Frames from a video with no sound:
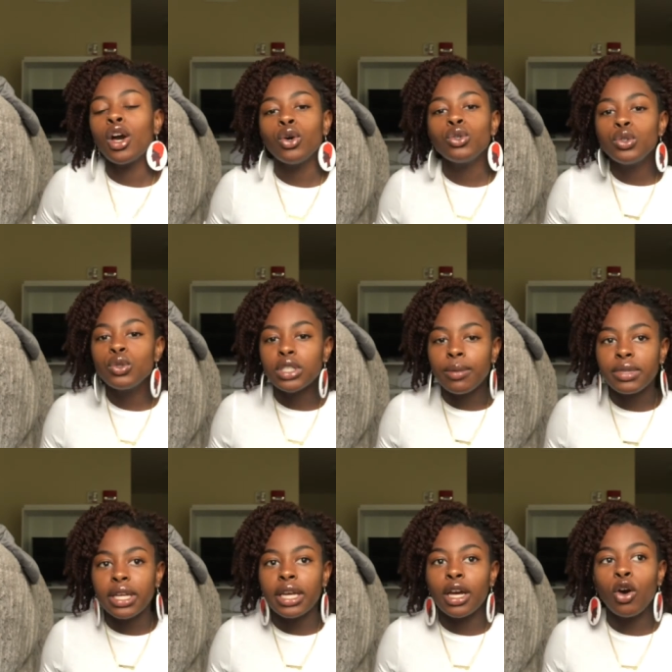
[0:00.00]
Go do
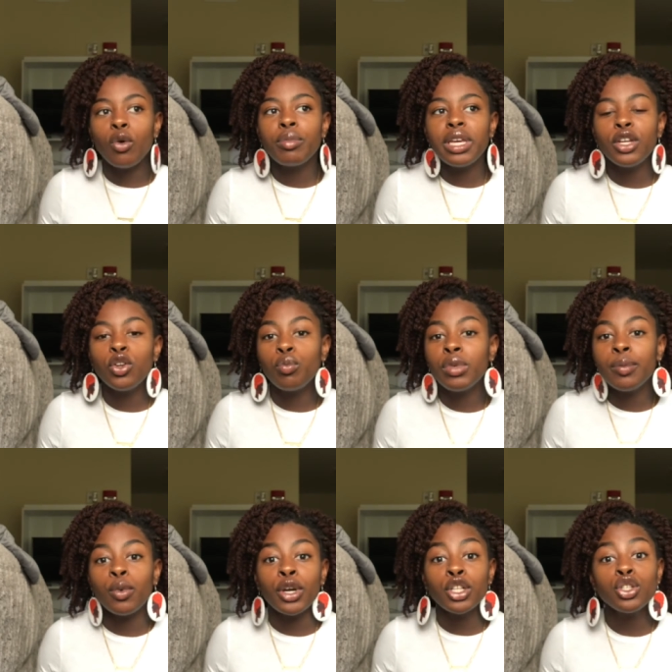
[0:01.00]
something. Go meet new
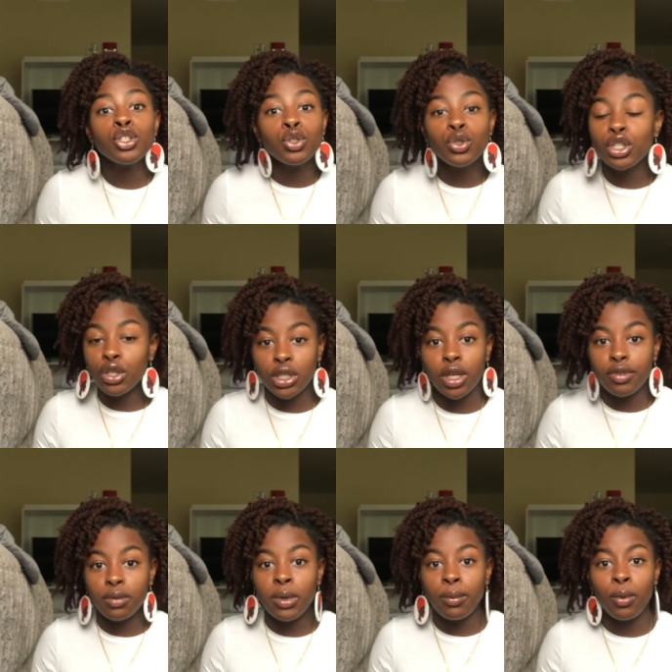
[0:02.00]
people. Introduce yourself
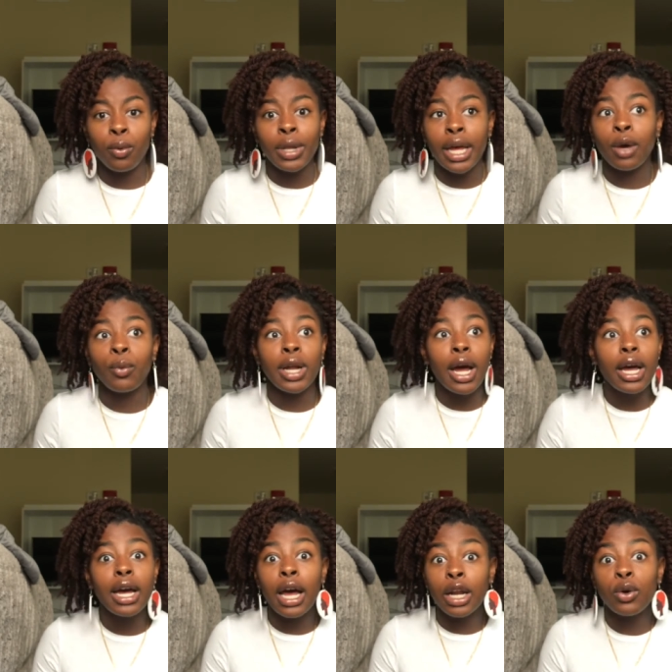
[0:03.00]
to people. Like when I
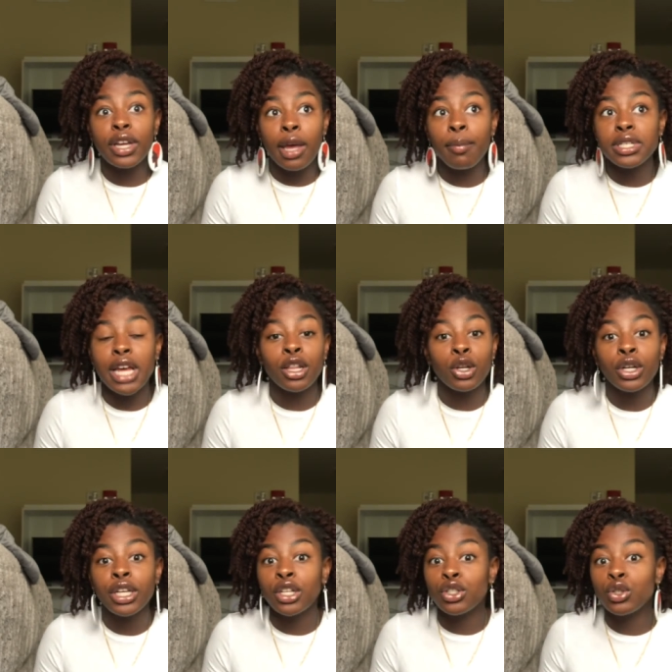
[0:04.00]
got on campus, I
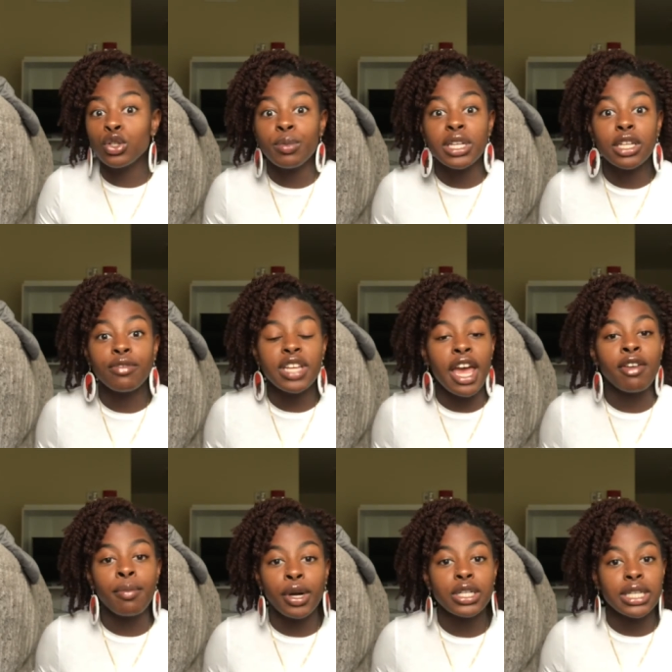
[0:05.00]
literally introduced myself to every
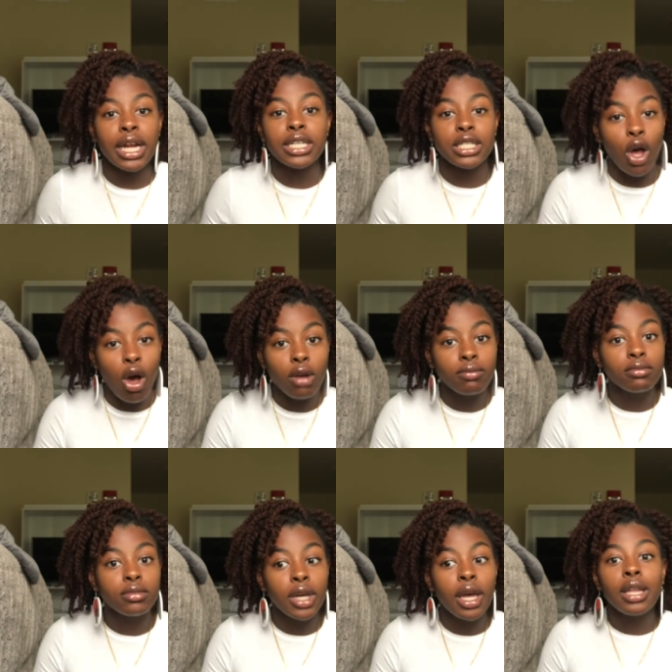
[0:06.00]
person I saw
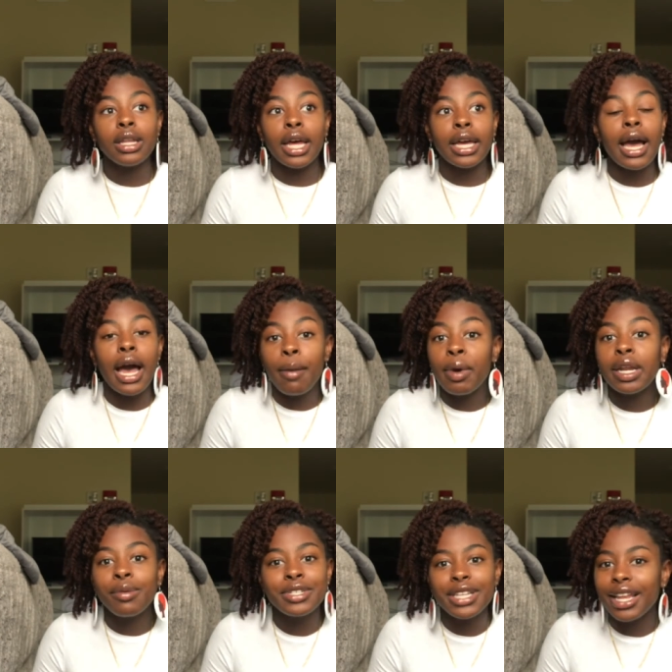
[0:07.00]
like hi my
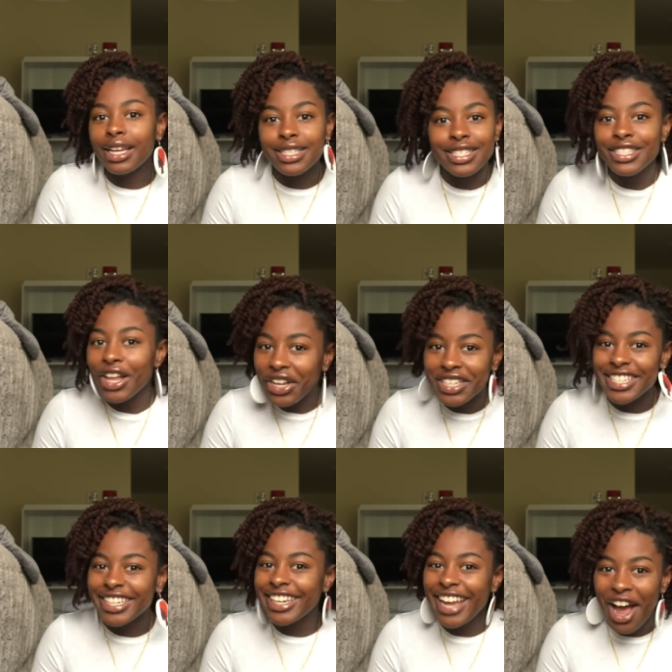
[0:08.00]
name is alexis
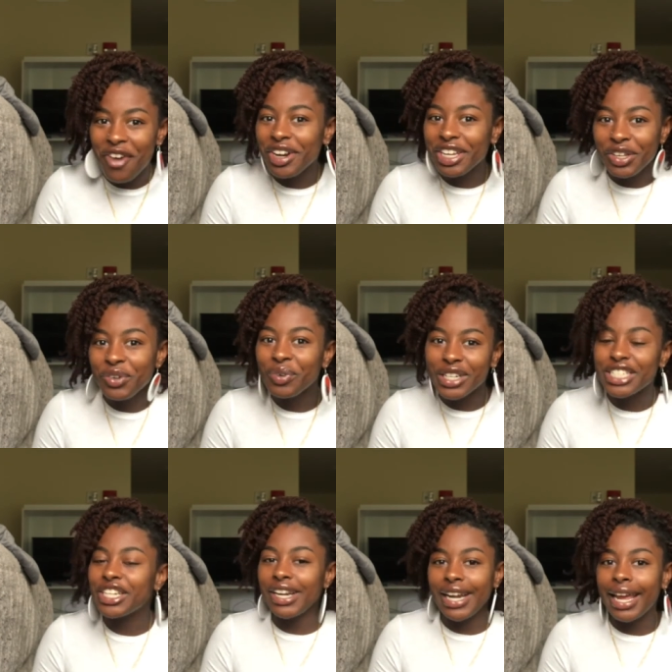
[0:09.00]
lawson how are you what's
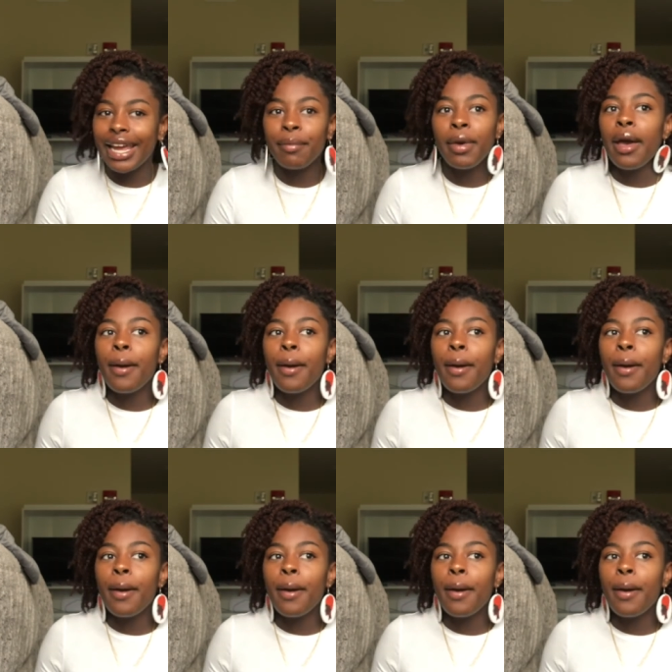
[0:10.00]
your name